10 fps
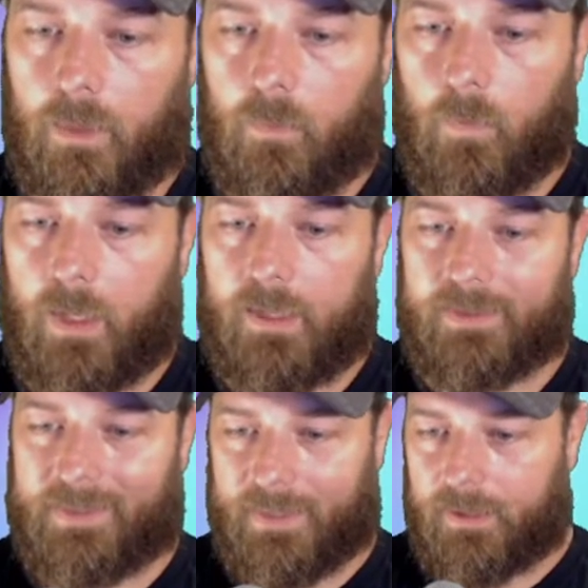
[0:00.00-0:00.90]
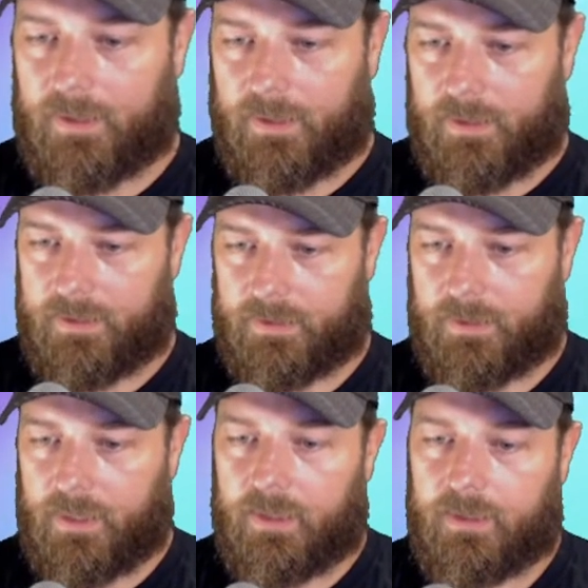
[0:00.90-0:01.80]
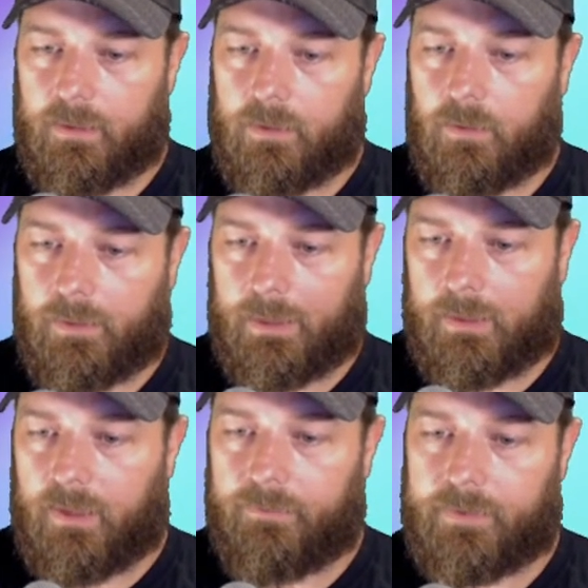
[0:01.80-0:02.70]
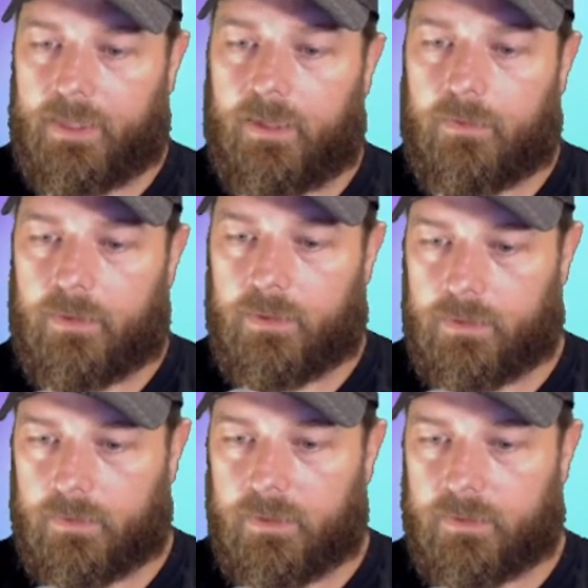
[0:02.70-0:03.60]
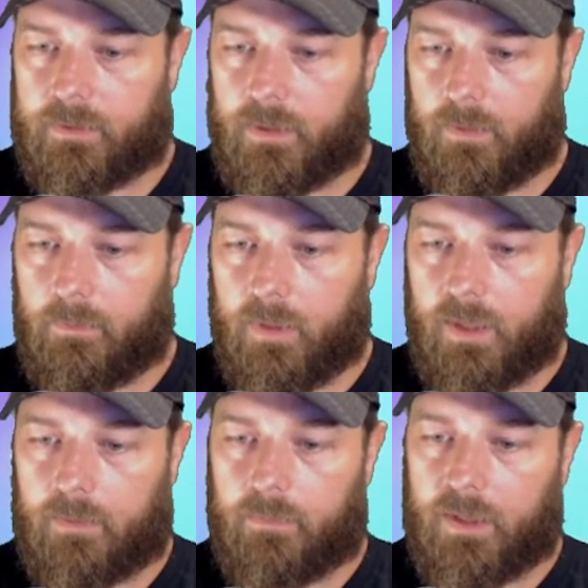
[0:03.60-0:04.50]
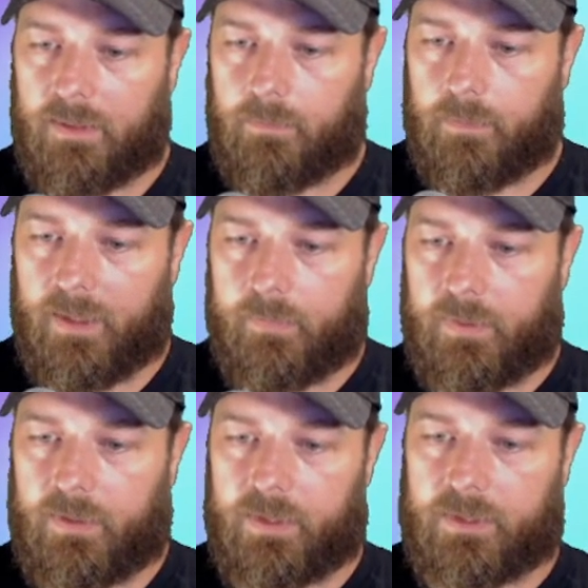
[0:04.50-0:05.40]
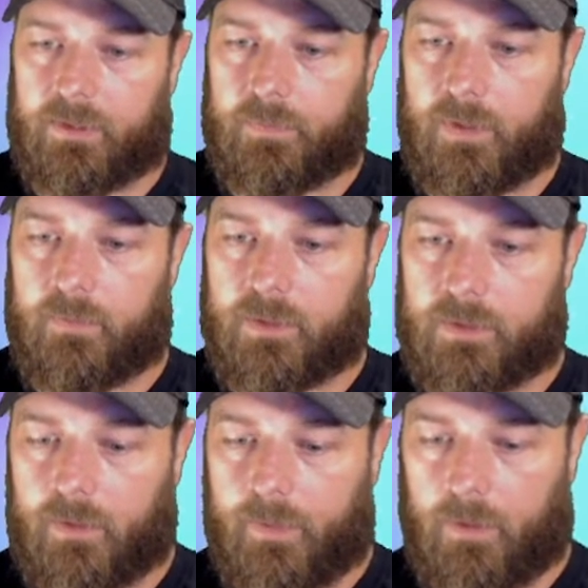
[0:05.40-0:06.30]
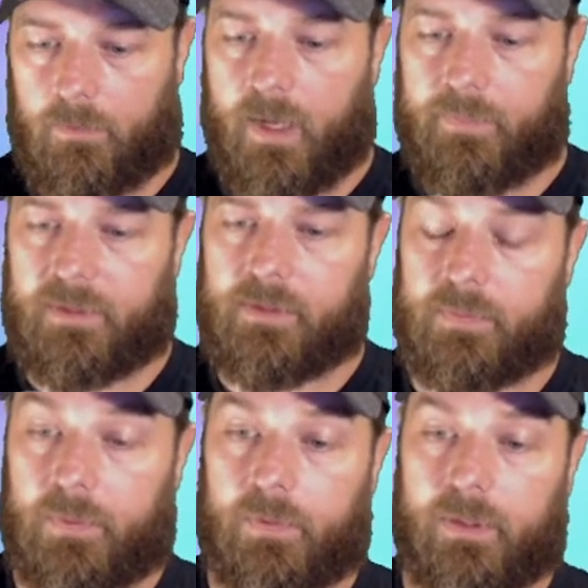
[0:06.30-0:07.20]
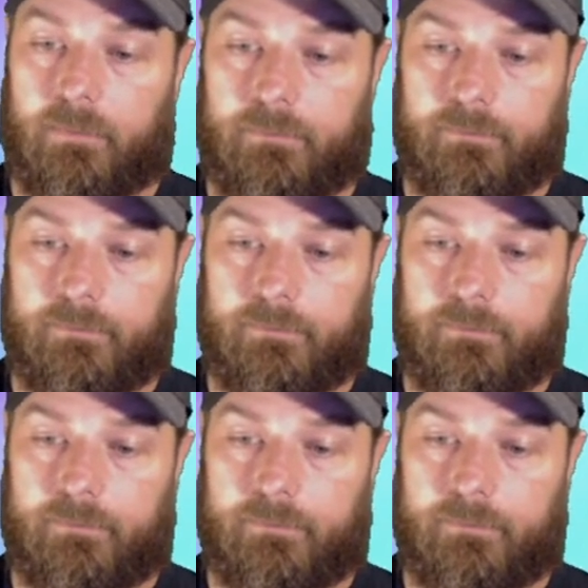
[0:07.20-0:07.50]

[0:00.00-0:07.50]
Wow, Saha is knocking on the left tower, so this is a big push. It's pretty much going to be a wrap at this point.